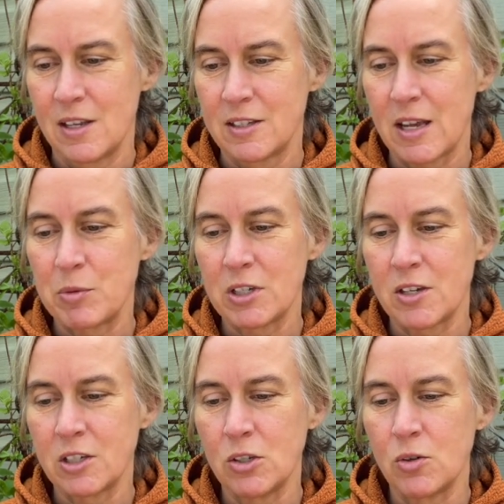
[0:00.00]

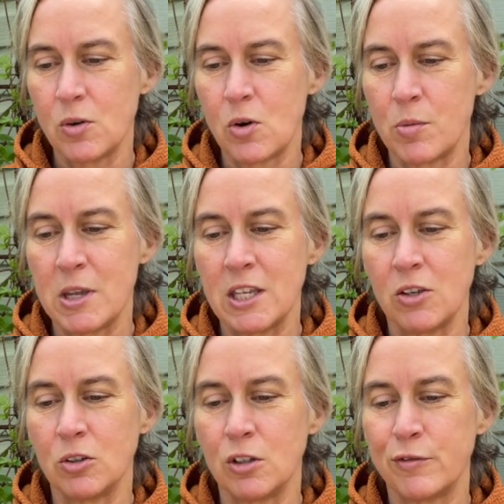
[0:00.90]
sabotaging you or making
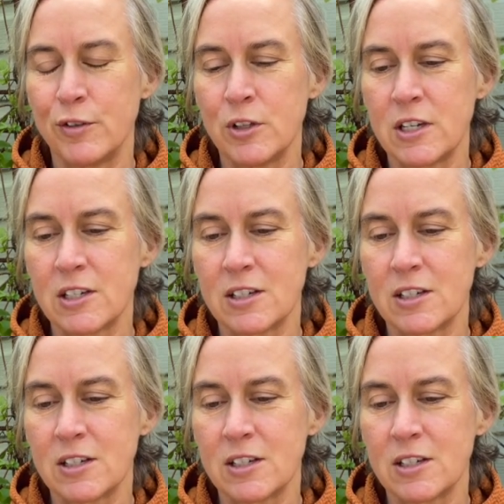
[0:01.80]
you look foolish,